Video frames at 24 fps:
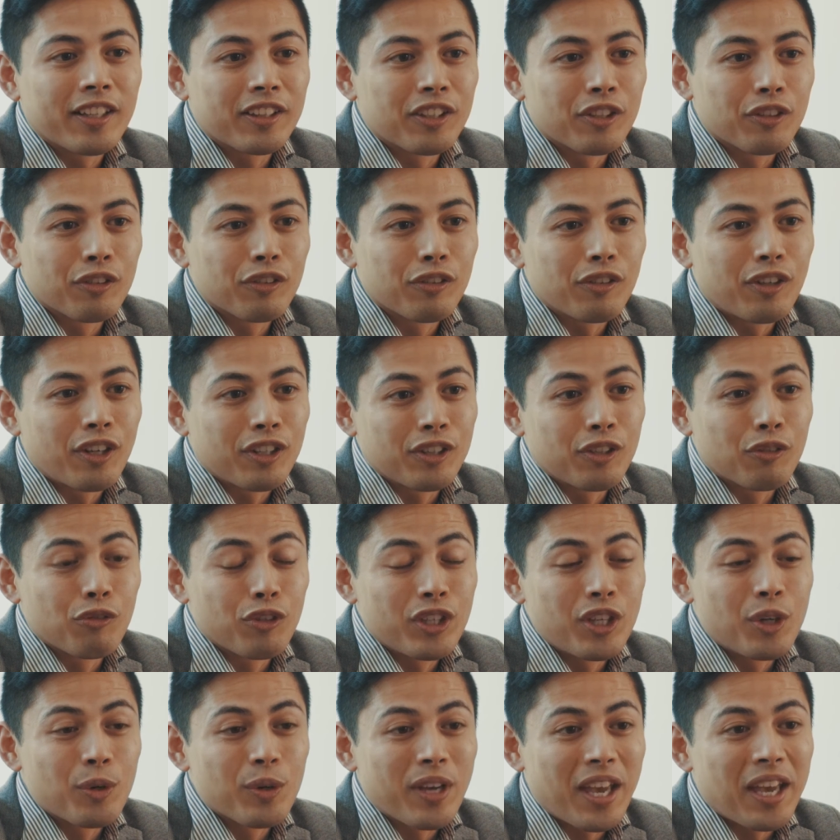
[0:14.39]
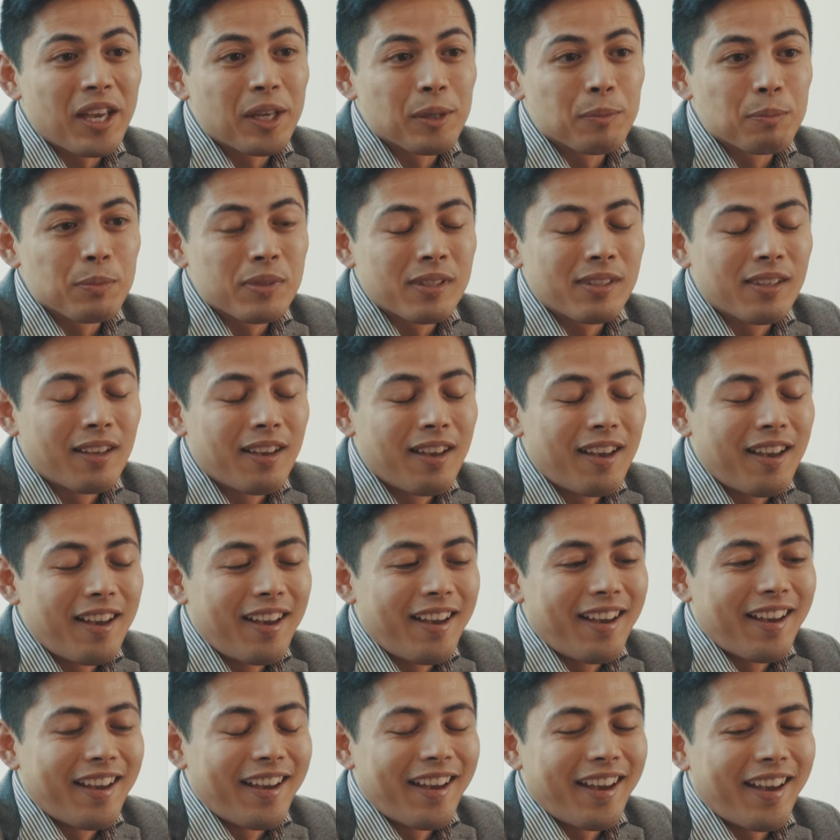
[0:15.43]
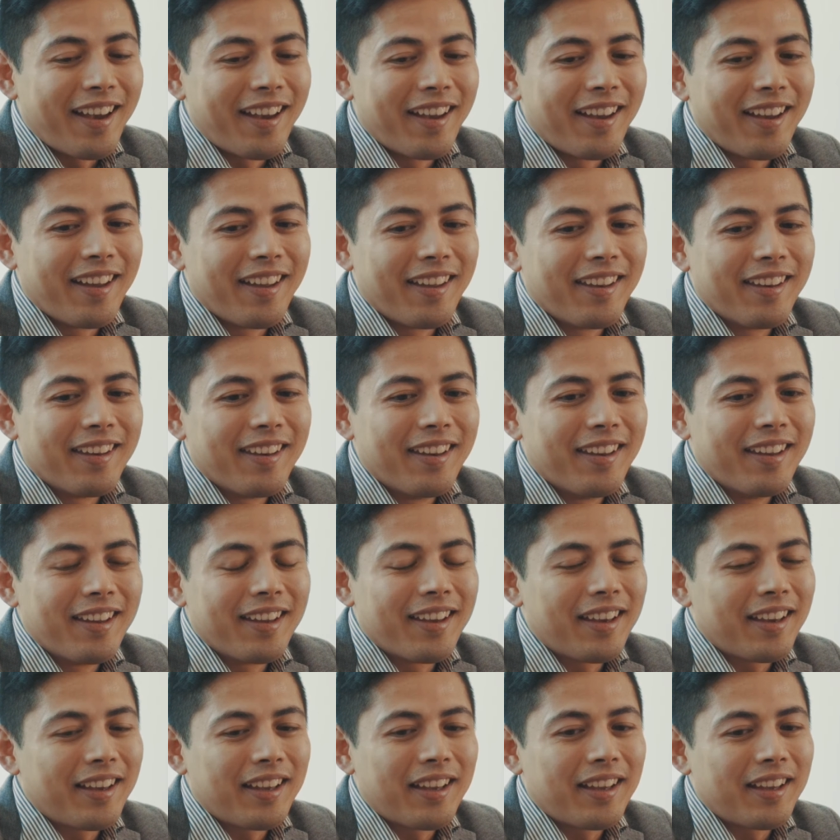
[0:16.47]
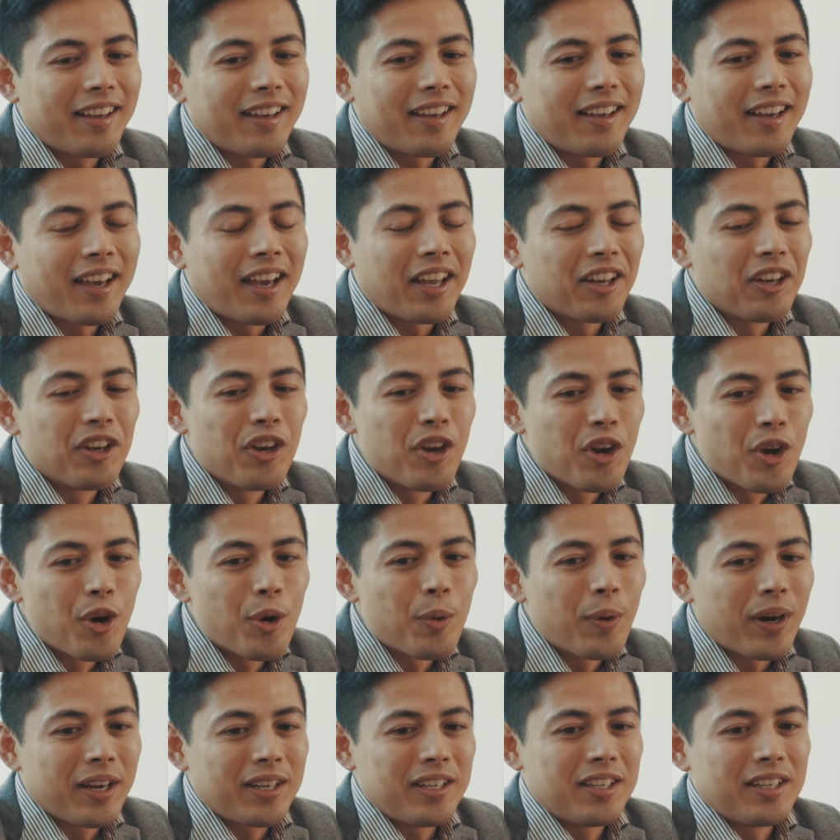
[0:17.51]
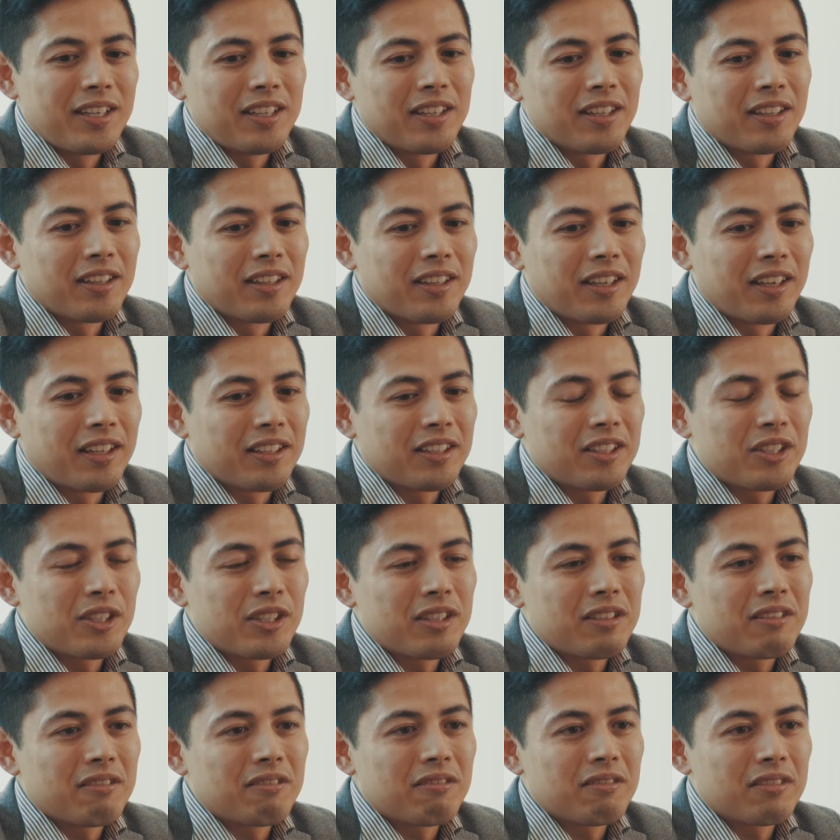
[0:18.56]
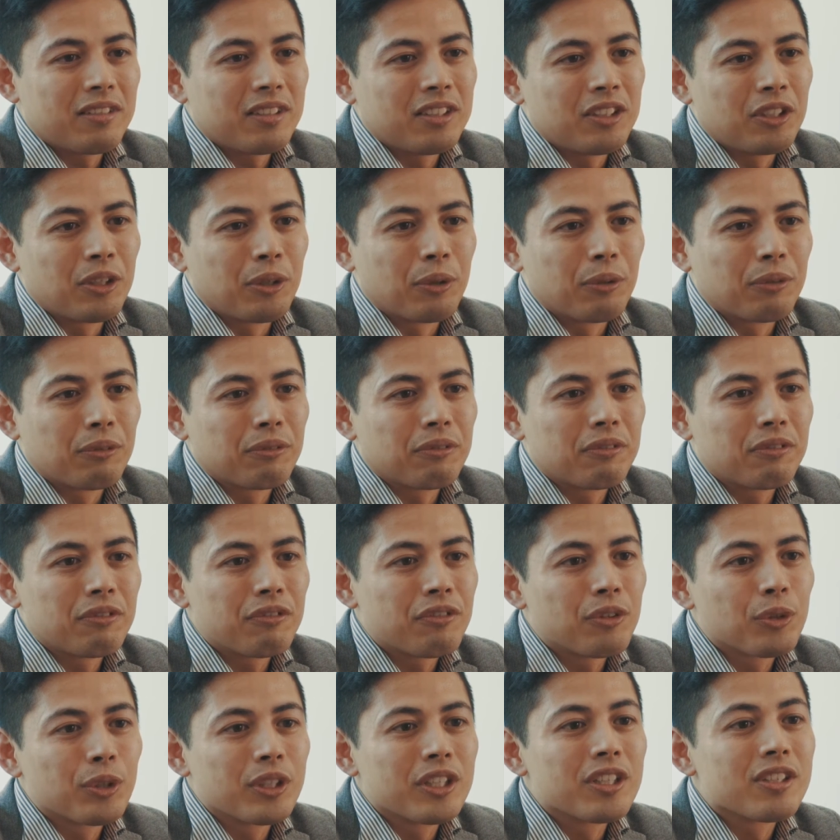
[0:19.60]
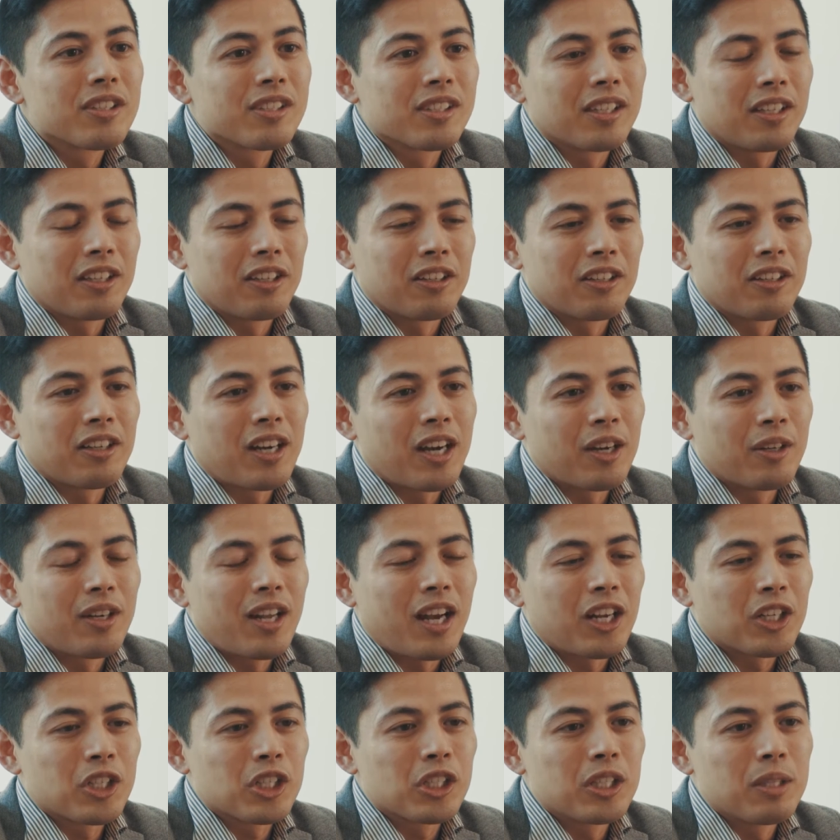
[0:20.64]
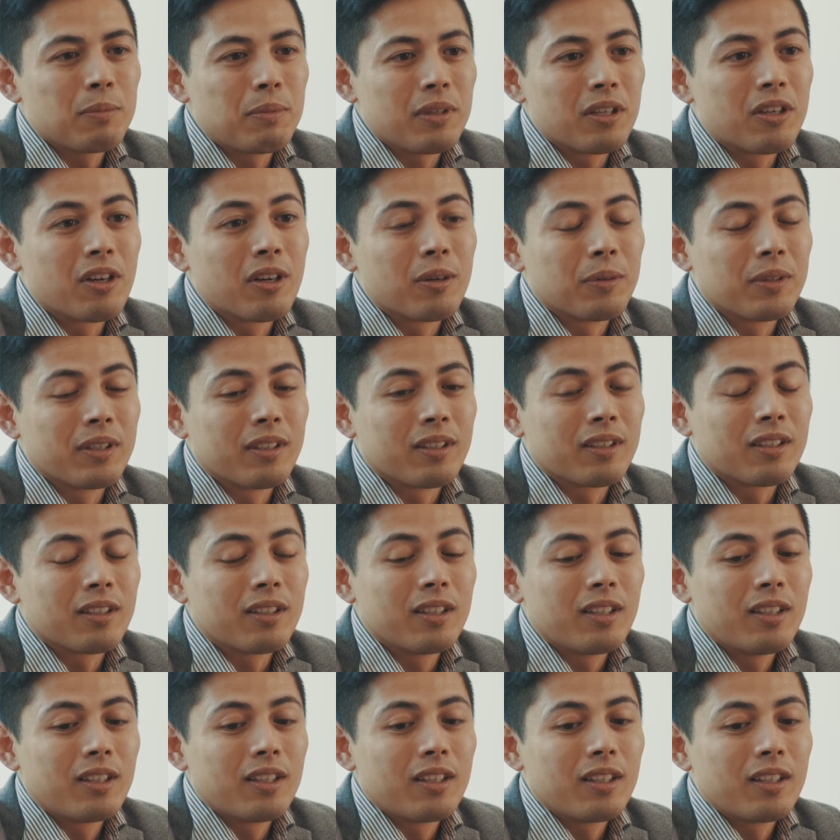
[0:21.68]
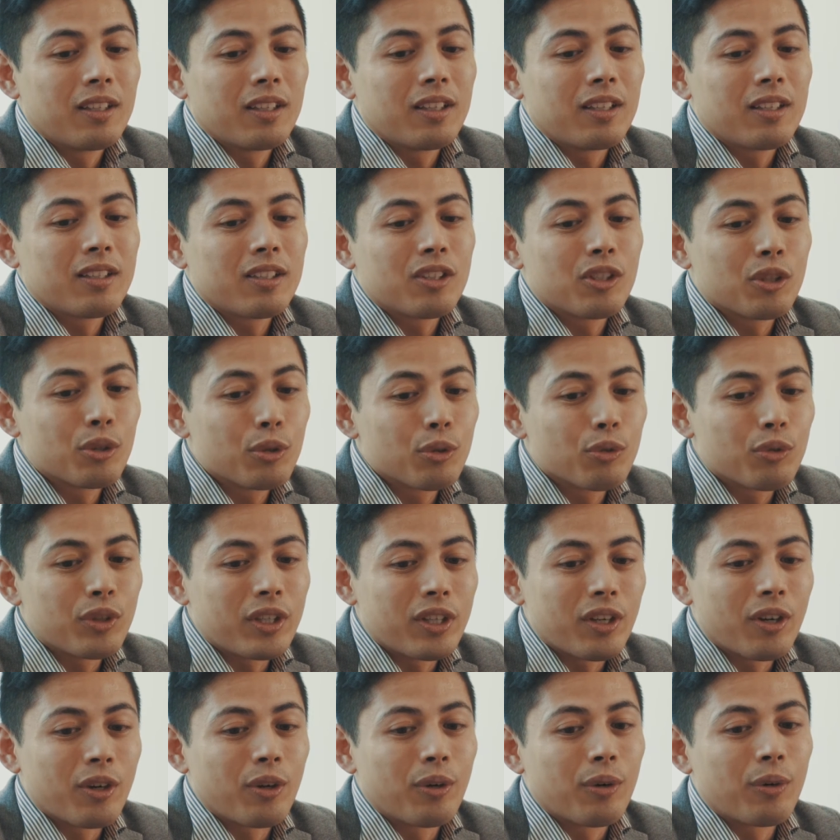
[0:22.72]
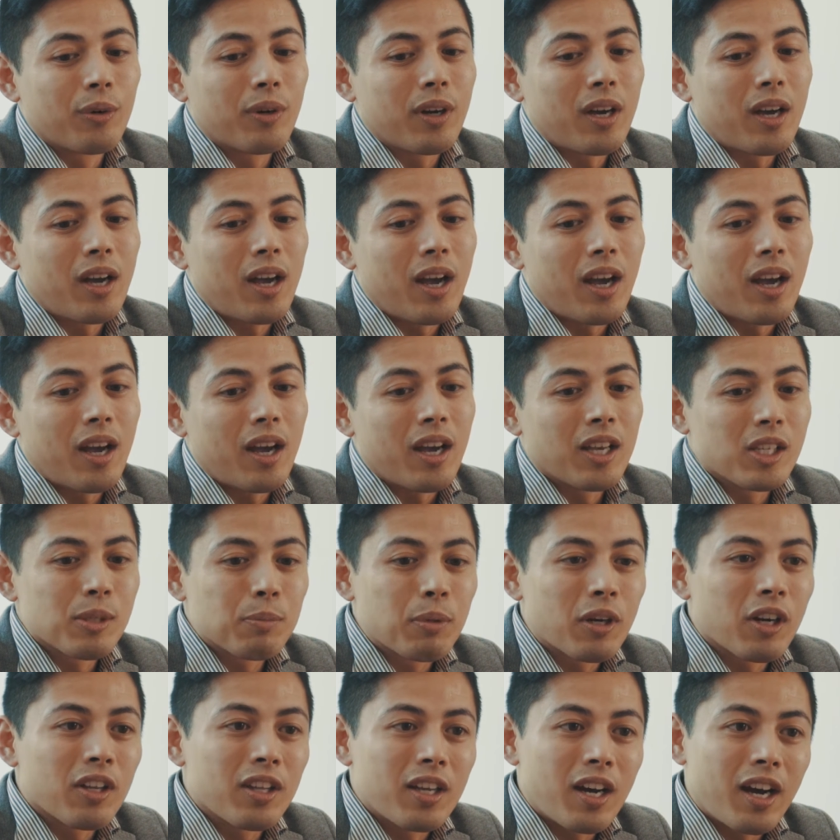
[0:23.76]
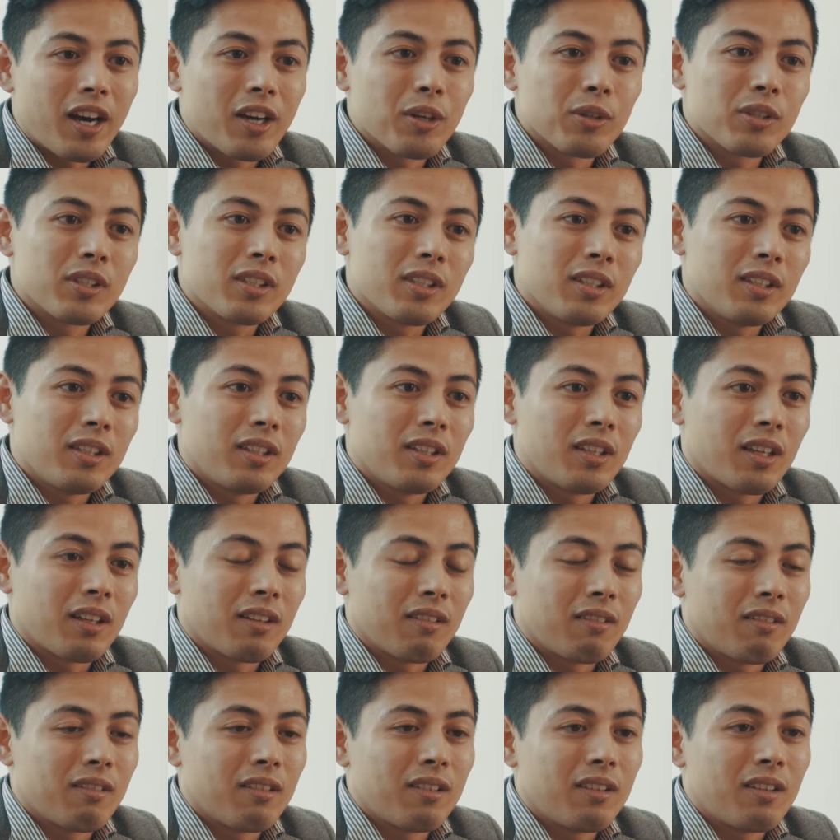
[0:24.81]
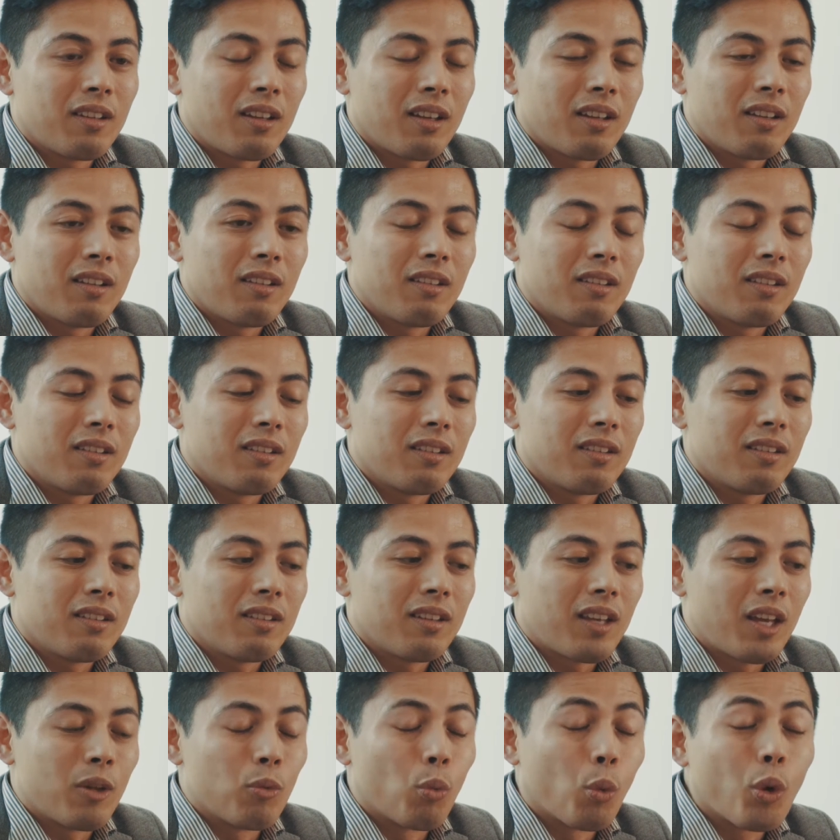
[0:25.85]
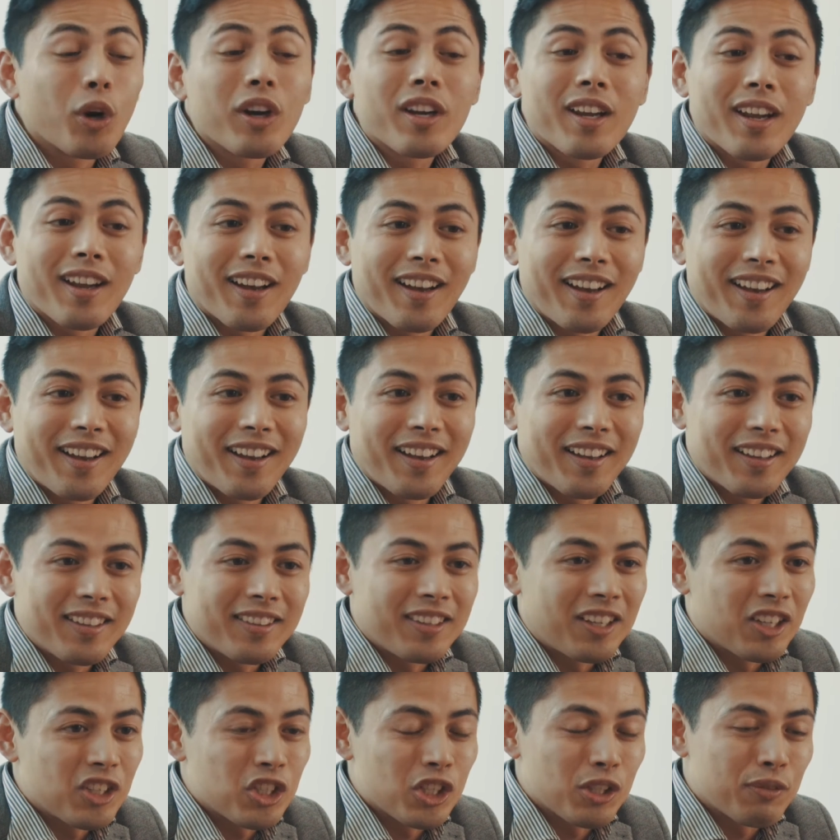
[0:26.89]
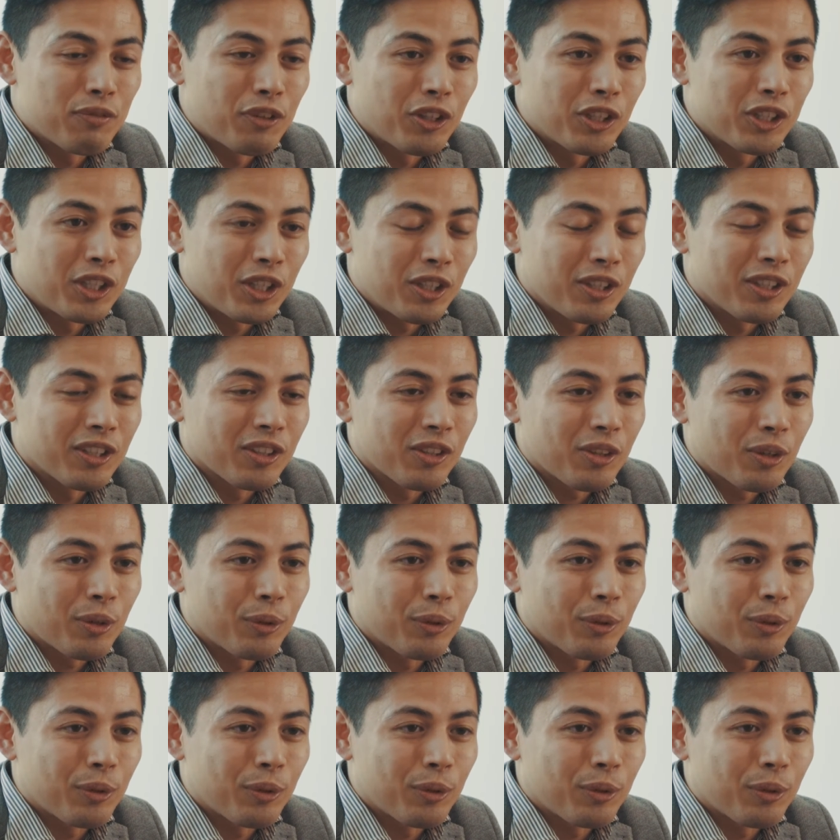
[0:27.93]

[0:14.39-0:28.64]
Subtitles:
at the Rio Games, and had no idea that, 4 years later, I'd actually be going to Rio as part of the IOC and working, not just volunteering.